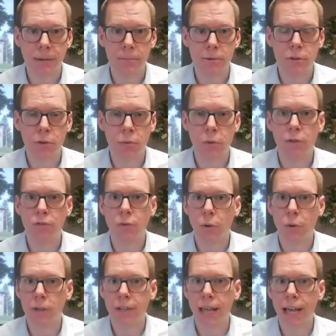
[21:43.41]
So look
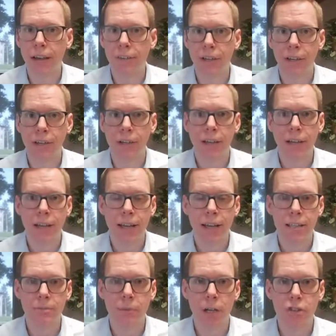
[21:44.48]
forward to having
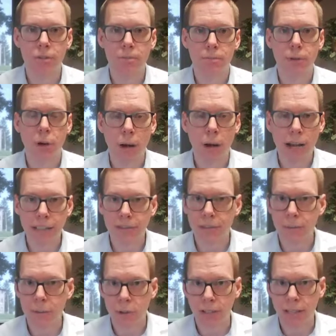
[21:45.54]
as much proactive
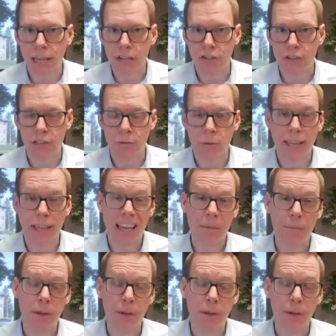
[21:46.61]
communication as we can.